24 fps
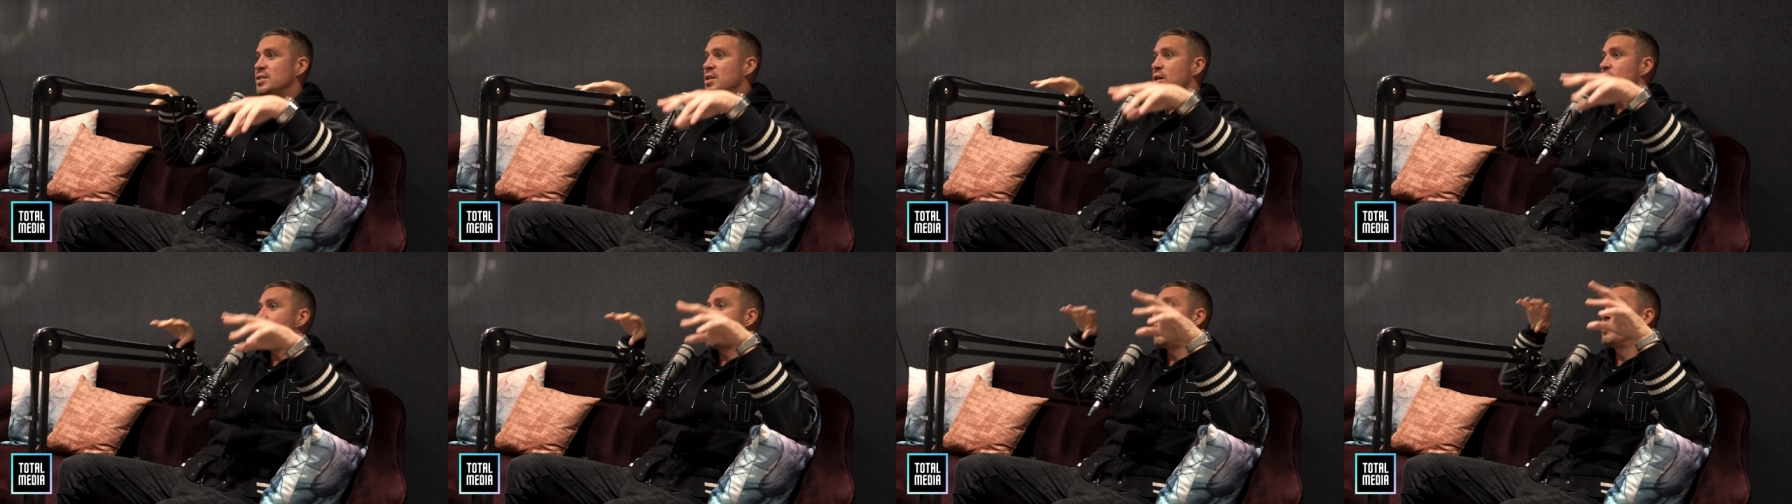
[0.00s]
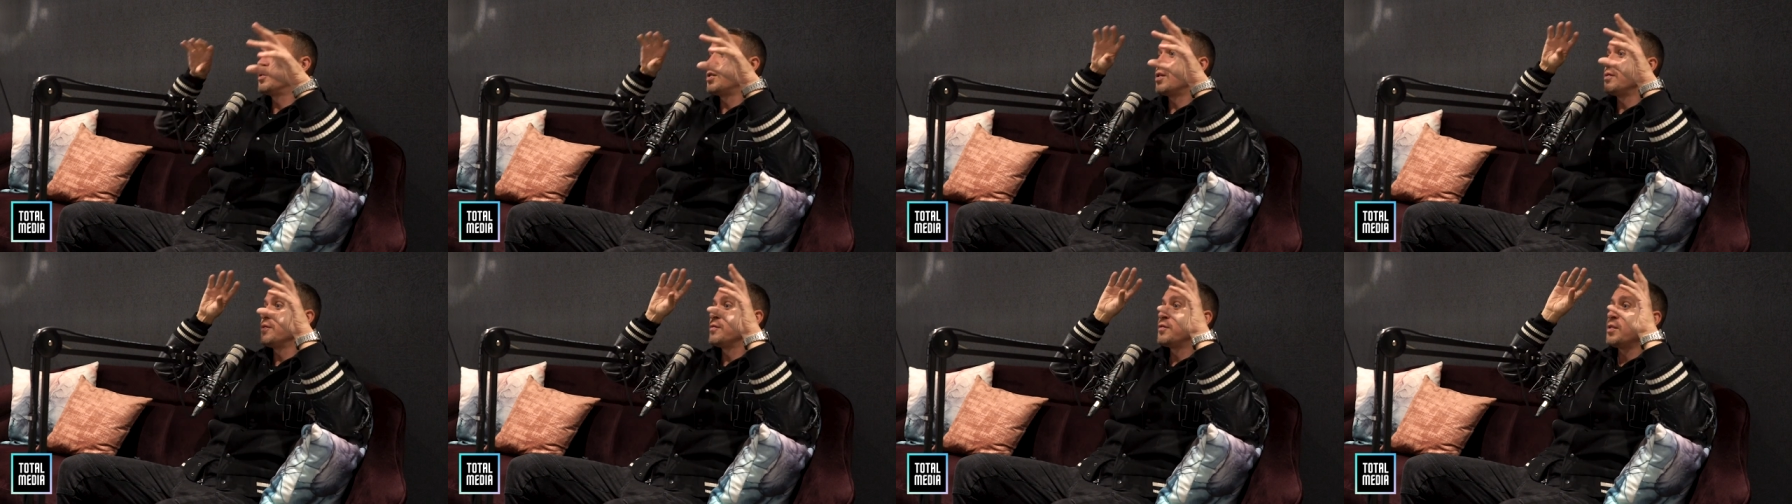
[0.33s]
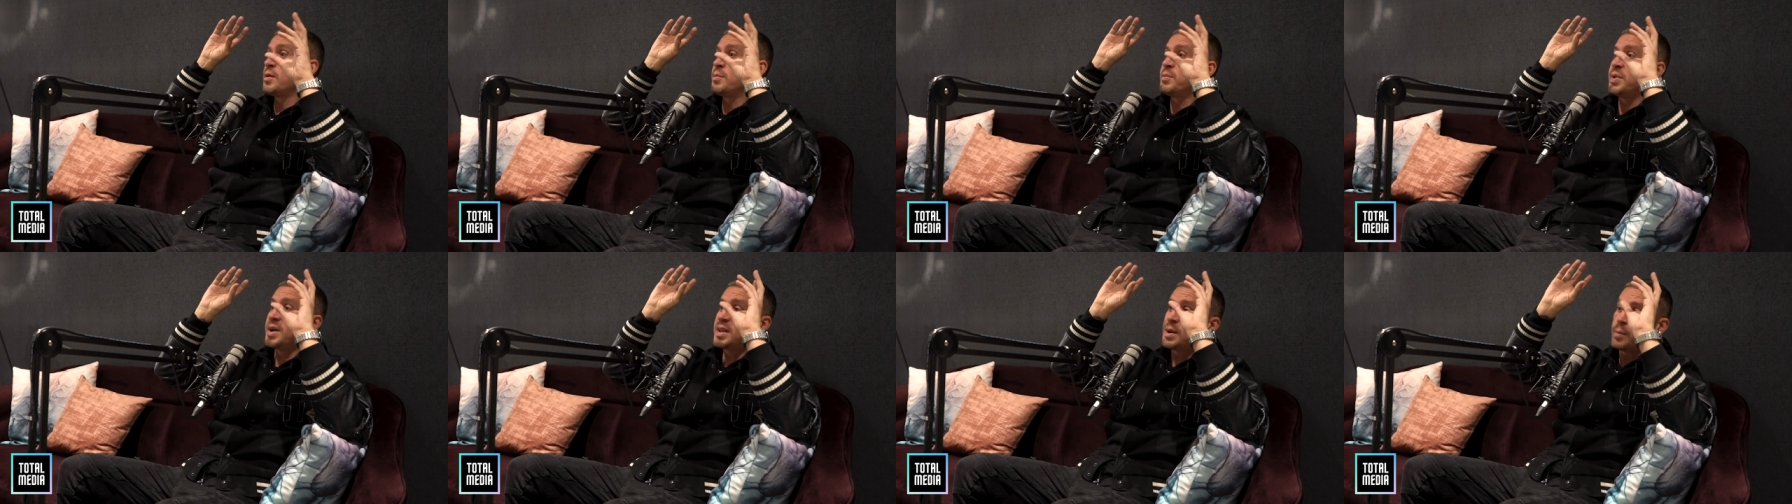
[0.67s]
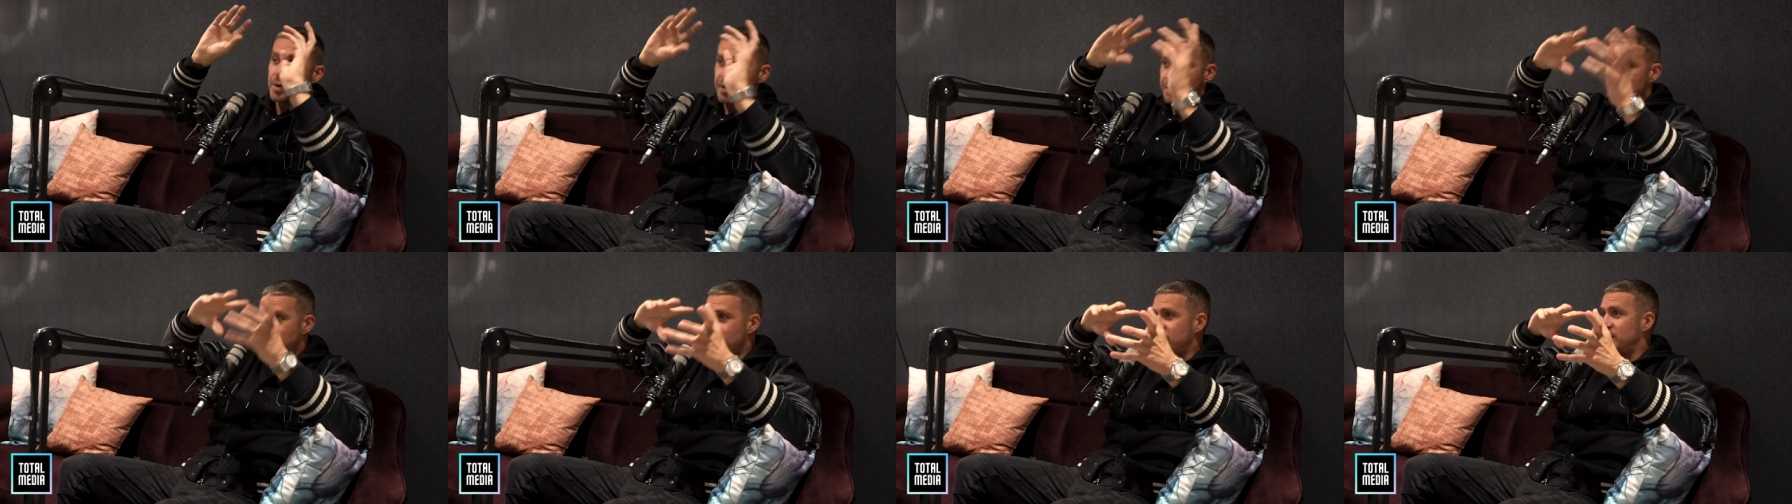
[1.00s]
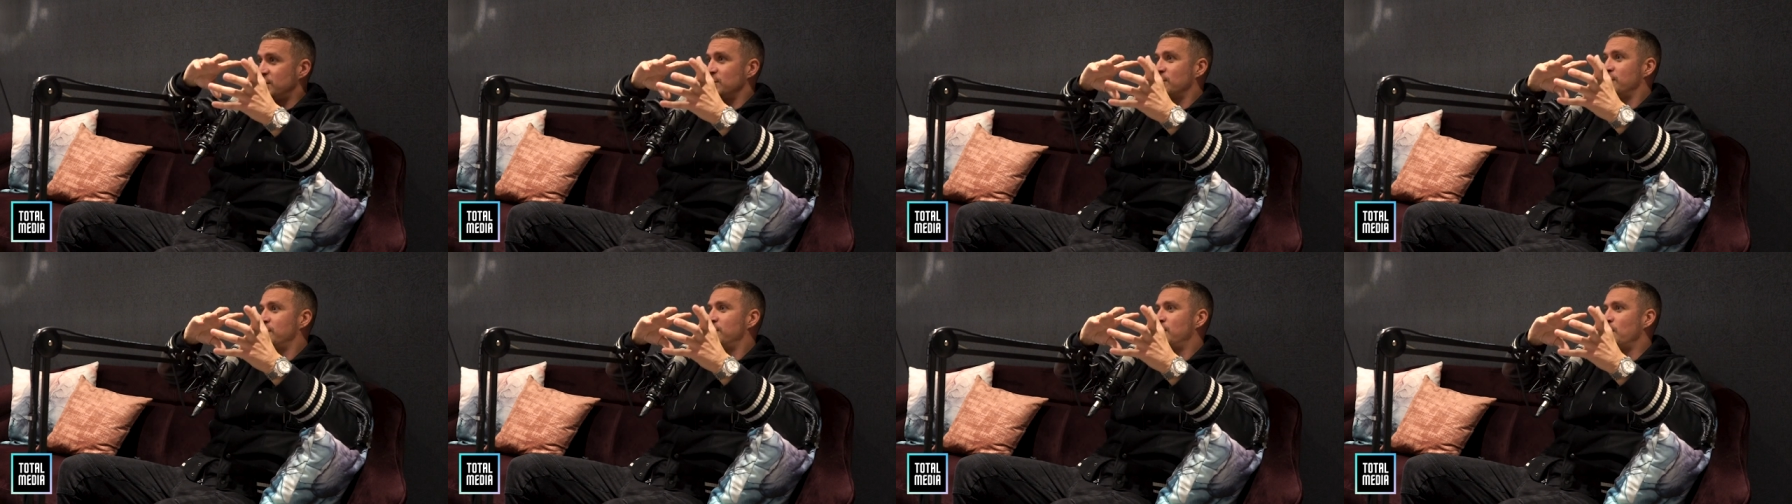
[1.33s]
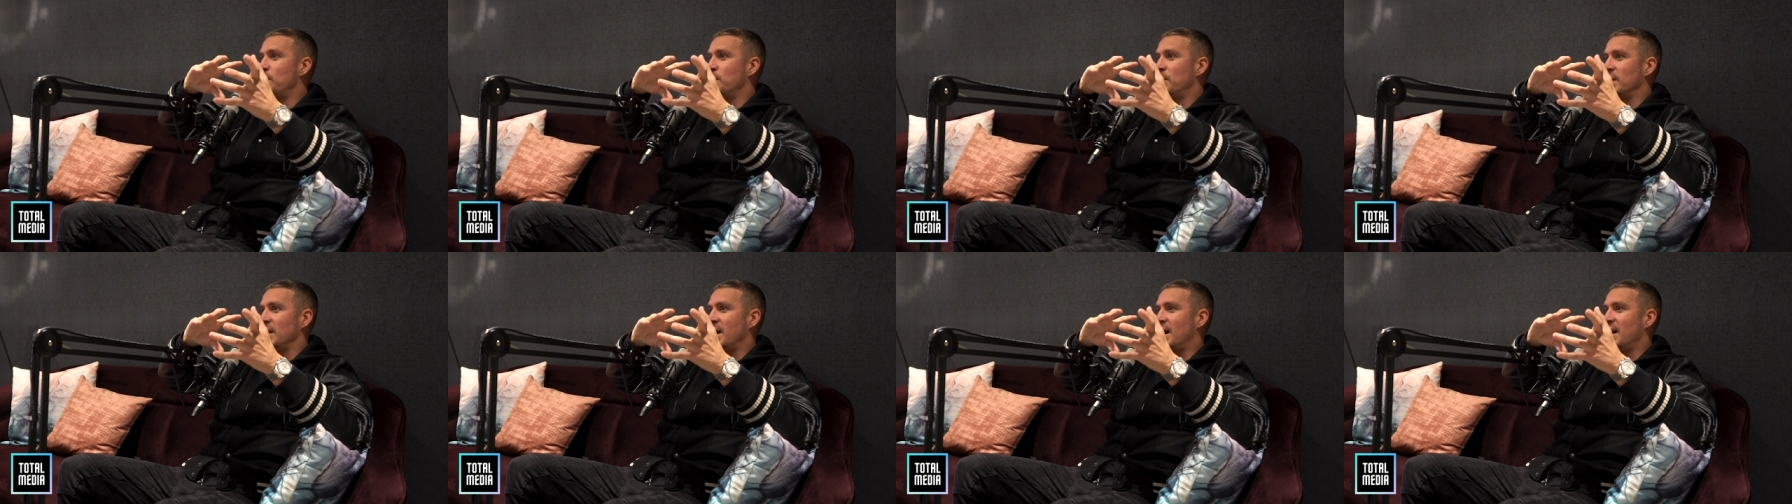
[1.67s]
So I've gone from being a professional
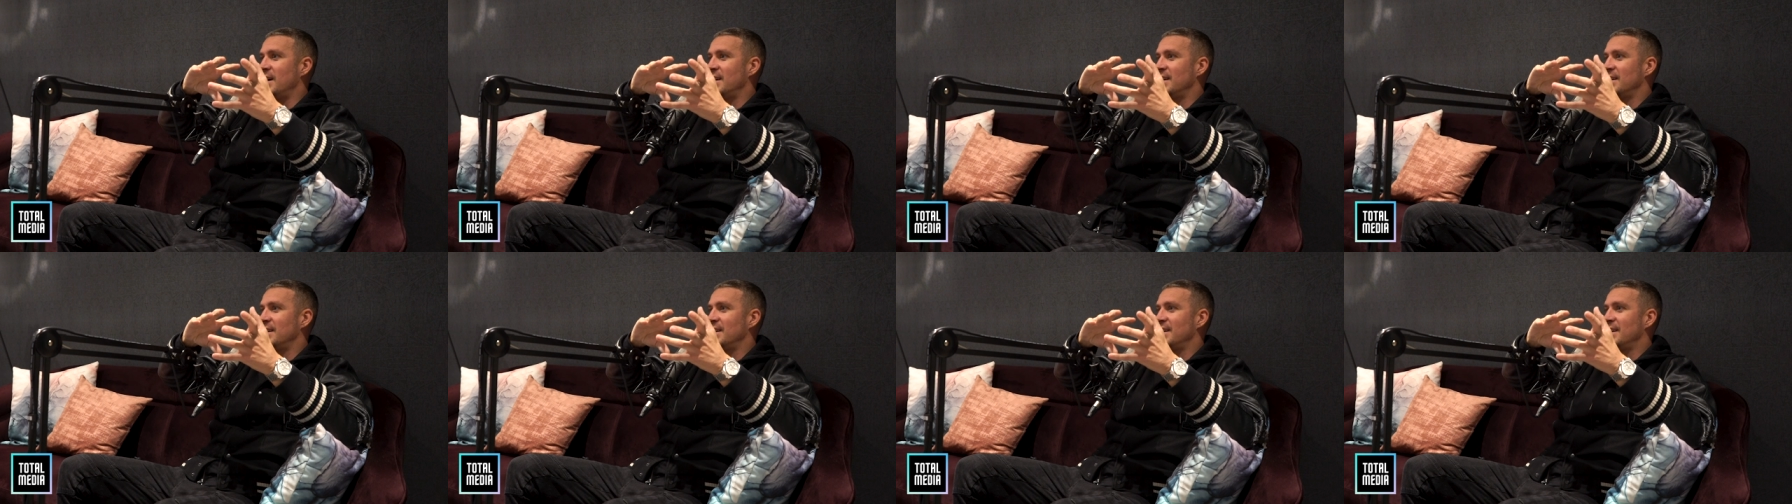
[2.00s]
footballer,